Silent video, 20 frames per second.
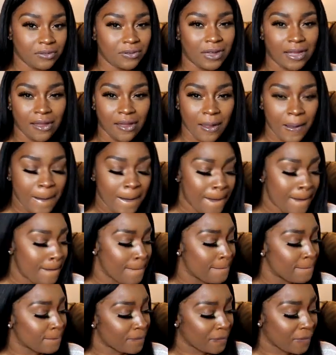Well,
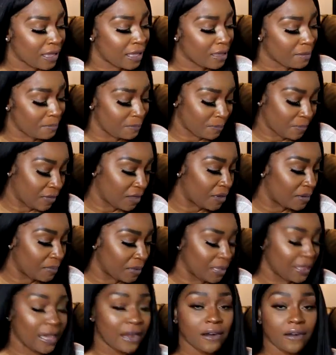it could be
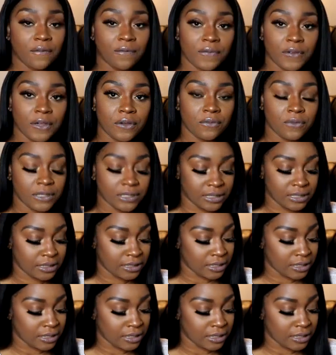that her foot was